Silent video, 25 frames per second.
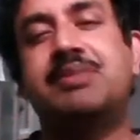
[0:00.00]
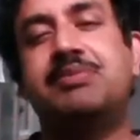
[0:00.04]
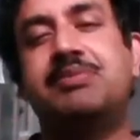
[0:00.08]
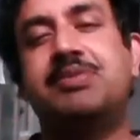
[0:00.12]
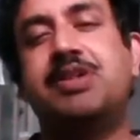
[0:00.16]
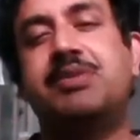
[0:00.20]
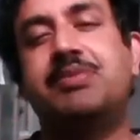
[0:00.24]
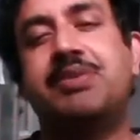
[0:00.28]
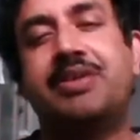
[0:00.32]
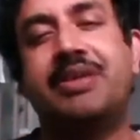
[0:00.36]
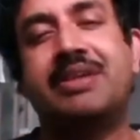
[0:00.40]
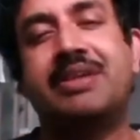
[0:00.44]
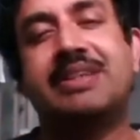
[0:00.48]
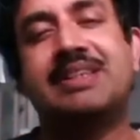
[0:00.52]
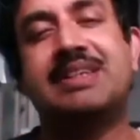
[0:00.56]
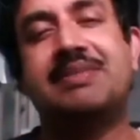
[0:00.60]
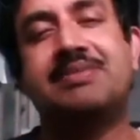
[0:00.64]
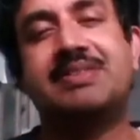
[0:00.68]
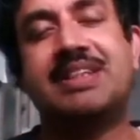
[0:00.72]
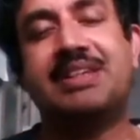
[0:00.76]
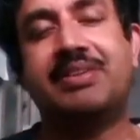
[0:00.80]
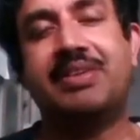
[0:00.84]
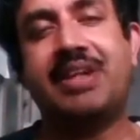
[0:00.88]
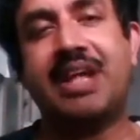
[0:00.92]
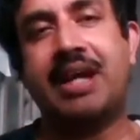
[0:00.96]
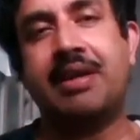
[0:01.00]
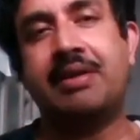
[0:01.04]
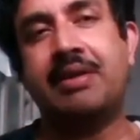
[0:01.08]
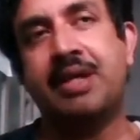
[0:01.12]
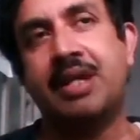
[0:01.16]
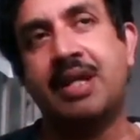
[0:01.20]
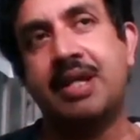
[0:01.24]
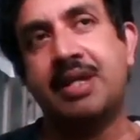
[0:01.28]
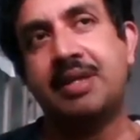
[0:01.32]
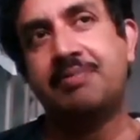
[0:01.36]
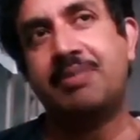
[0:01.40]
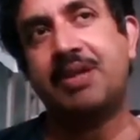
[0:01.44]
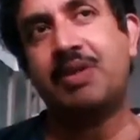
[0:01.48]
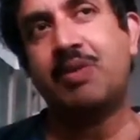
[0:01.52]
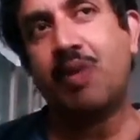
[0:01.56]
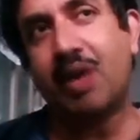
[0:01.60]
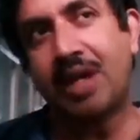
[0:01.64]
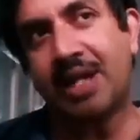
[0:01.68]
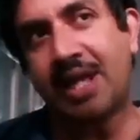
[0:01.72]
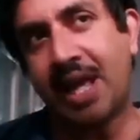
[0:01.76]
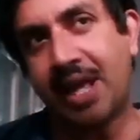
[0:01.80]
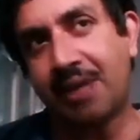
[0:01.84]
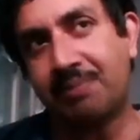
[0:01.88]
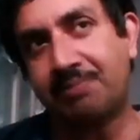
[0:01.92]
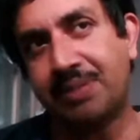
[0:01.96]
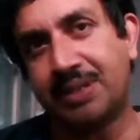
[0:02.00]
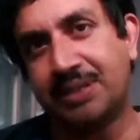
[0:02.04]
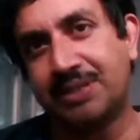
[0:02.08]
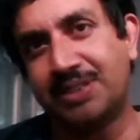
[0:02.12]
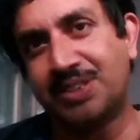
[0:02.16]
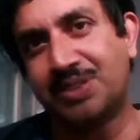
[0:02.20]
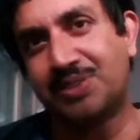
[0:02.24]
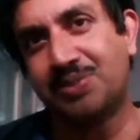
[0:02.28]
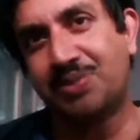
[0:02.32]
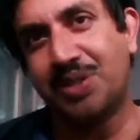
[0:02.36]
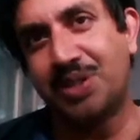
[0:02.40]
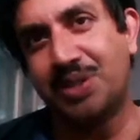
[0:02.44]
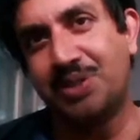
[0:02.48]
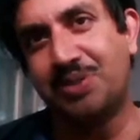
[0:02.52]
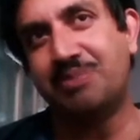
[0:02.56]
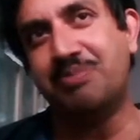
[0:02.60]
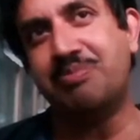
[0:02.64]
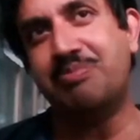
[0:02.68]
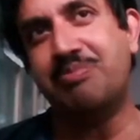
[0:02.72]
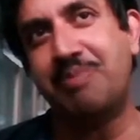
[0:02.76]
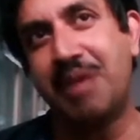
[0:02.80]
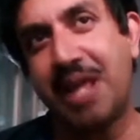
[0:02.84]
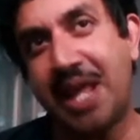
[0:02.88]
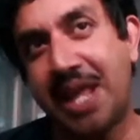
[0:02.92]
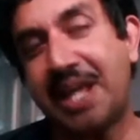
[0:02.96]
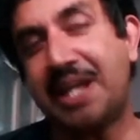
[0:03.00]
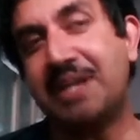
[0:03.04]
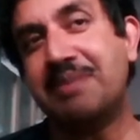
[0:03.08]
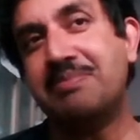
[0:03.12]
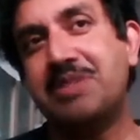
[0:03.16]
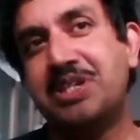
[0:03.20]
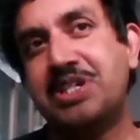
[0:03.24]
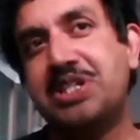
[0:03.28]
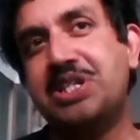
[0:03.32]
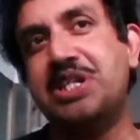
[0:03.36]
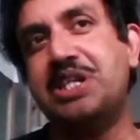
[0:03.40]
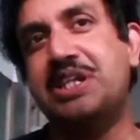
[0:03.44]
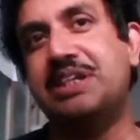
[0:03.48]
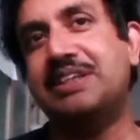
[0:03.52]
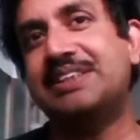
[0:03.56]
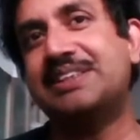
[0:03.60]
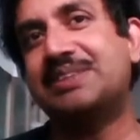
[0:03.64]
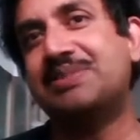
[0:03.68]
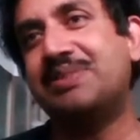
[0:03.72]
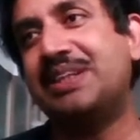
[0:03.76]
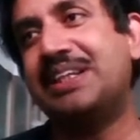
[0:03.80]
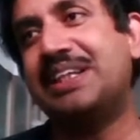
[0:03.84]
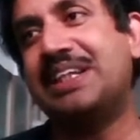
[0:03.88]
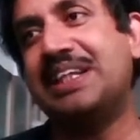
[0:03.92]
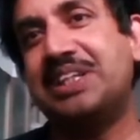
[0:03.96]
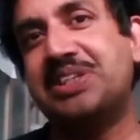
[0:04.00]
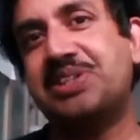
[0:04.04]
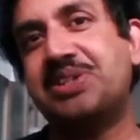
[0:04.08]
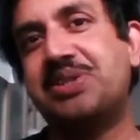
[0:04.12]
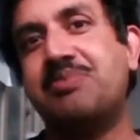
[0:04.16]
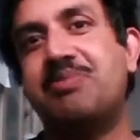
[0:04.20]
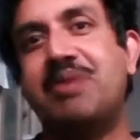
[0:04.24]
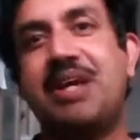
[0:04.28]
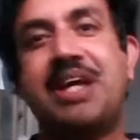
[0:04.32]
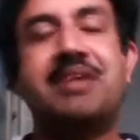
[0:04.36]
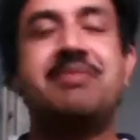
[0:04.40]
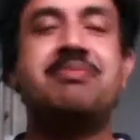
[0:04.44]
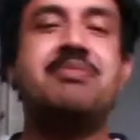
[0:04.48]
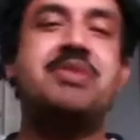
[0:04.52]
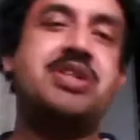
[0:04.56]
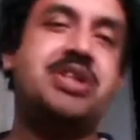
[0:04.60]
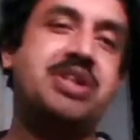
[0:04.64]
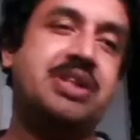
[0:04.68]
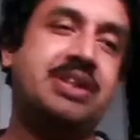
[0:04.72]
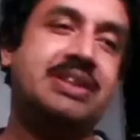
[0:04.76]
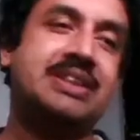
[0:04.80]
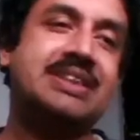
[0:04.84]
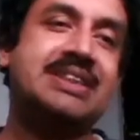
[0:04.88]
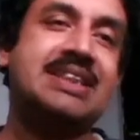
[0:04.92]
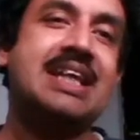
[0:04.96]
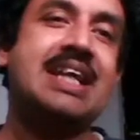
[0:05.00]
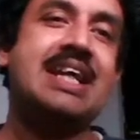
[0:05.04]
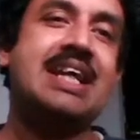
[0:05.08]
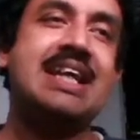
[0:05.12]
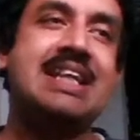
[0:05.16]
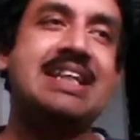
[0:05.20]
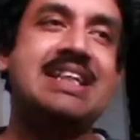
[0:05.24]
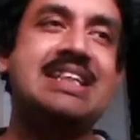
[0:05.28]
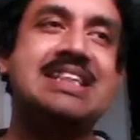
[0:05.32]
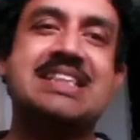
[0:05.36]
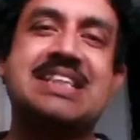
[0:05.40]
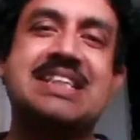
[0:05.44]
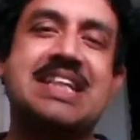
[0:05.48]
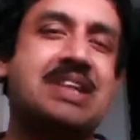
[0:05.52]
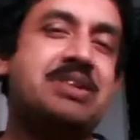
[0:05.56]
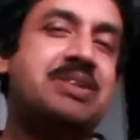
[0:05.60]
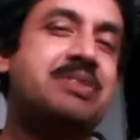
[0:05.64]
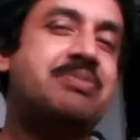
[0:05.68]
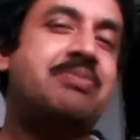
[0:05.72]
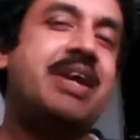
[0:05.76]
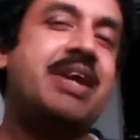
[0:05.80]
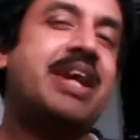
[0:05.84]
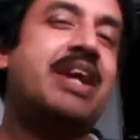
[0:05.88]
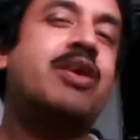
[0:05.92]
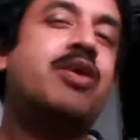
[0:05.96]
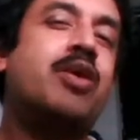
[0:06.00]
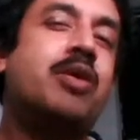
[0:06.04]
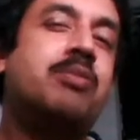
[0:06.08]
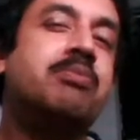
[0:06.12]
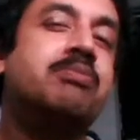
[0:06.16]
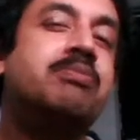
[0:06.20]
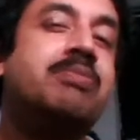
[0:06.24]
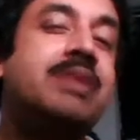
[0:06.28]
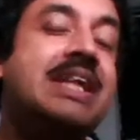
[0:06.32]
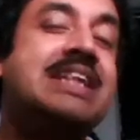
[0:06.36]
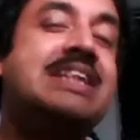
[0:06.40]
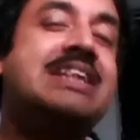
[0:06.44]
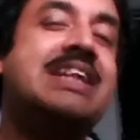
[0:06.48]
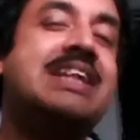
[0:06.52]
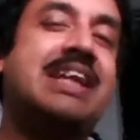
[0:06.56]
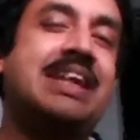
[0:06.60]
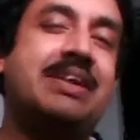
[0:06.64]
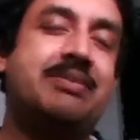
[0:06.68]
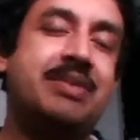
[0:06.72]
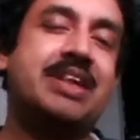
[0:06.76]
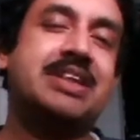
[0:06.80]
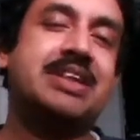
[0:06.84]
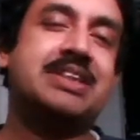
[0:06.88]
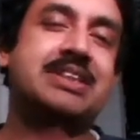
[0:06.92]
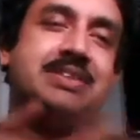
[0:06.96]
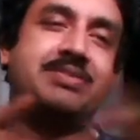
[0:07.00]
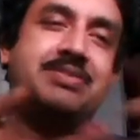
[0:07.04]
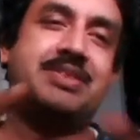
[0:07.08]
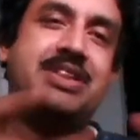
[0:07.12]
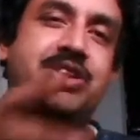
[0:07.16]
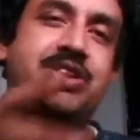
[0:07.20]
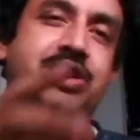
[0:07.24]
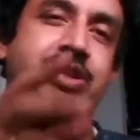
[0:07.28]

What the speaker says: geometric shapes are there. But what happens when you make machines? When nature make machines, it cannot make completely because of the